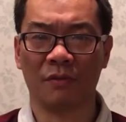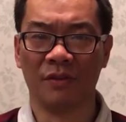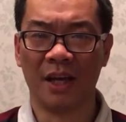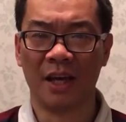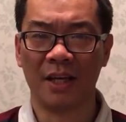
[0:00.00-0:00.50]
of
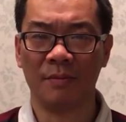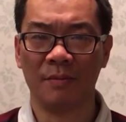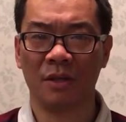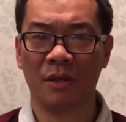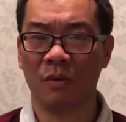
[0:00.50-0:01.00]

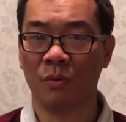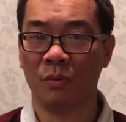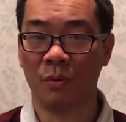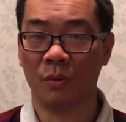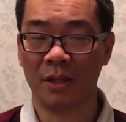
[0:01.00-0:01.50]
names,
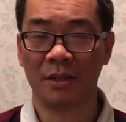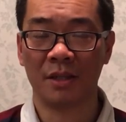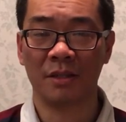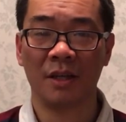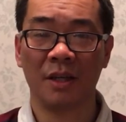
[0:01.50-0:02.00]

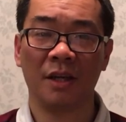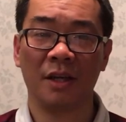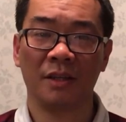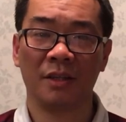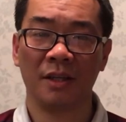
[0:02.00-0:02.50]
witnesses,
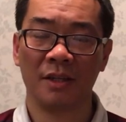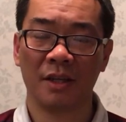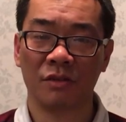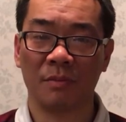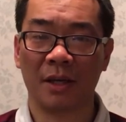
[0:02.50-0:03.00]

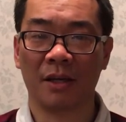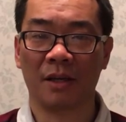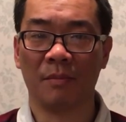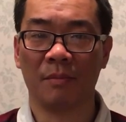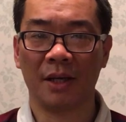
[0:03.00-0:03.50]
details to make a
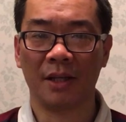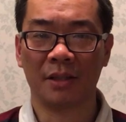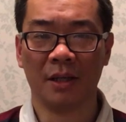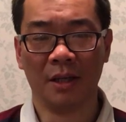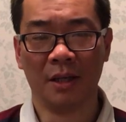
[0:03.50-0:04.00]

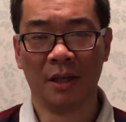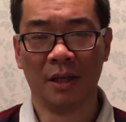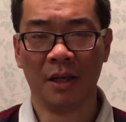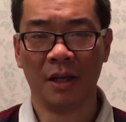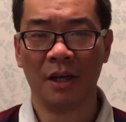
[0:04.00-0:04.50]
complaint.
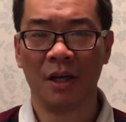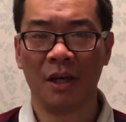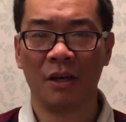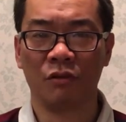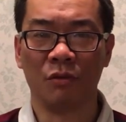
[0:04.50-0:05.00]

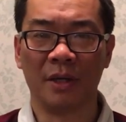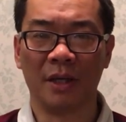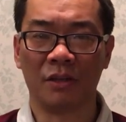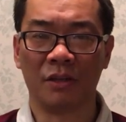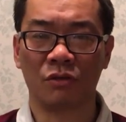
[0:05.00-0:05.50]
You'll be
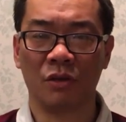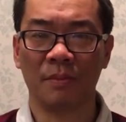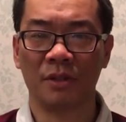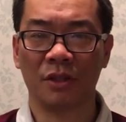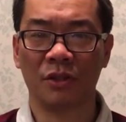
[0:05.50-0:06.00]
in a strong
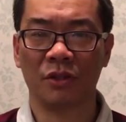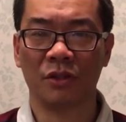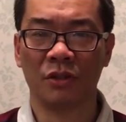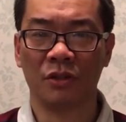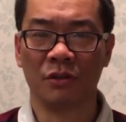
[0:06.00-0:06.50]

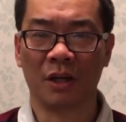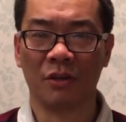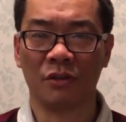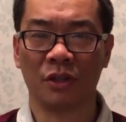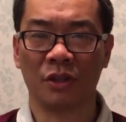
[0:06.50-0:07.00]
position to
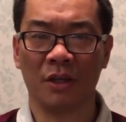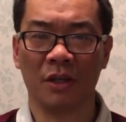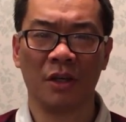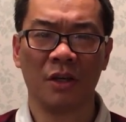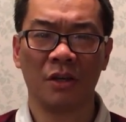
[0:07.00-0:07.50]
negotiate.
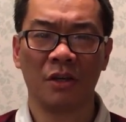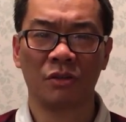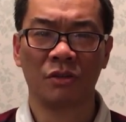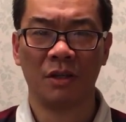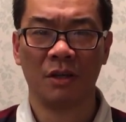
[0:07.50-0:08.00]

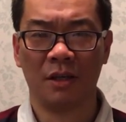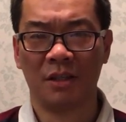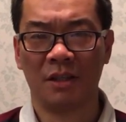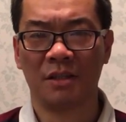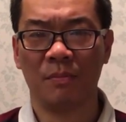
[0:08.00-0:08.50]
So
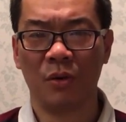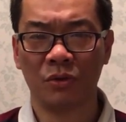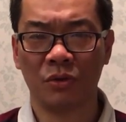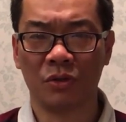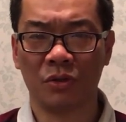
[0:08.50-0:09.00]
it is
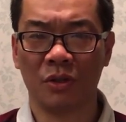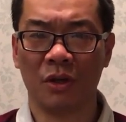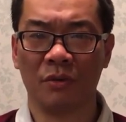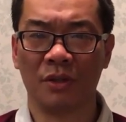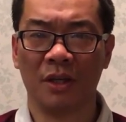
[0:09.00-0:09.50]
important to
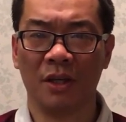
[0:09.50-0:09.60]
note